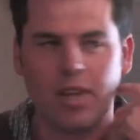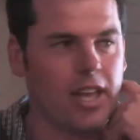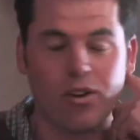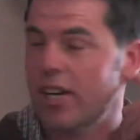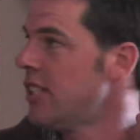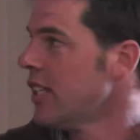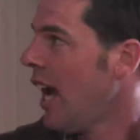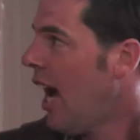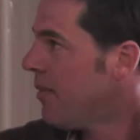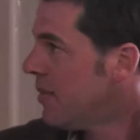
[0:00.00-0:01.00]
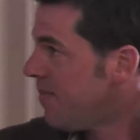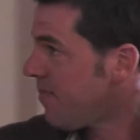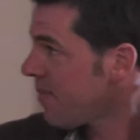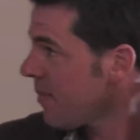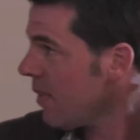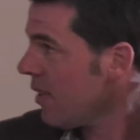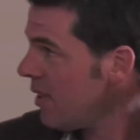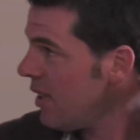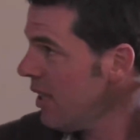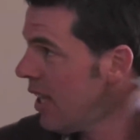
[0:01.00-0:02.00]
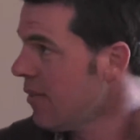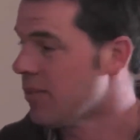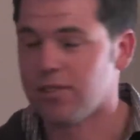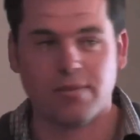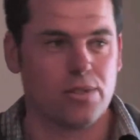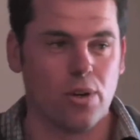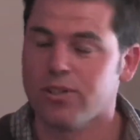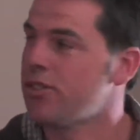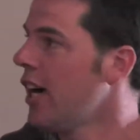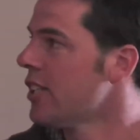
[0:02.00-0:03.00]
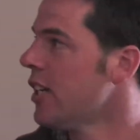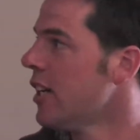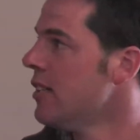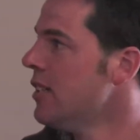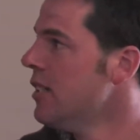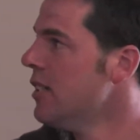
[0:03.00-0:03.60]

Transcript: Increasing carbon gives soil structure,